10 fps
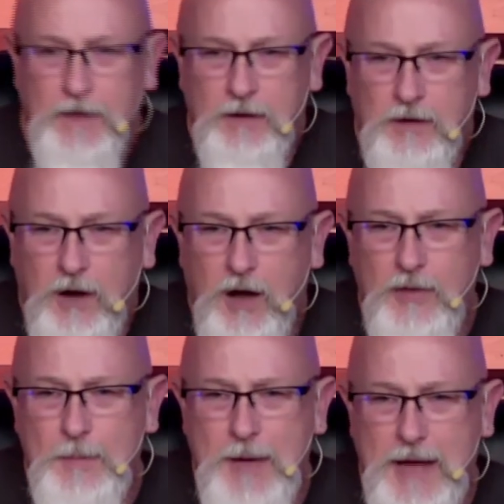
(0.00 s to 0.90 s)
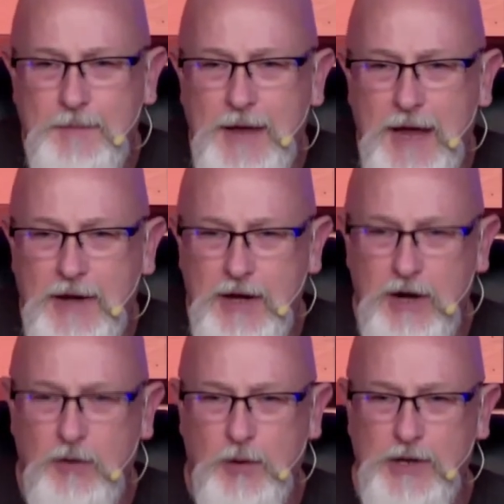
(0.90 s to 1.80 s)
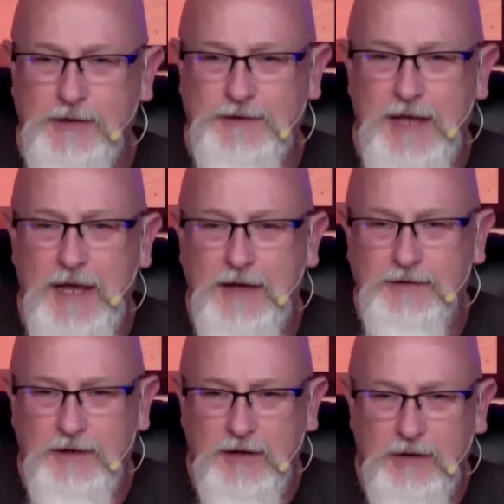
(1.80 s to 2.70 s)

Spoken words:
on the bottom down here where it says,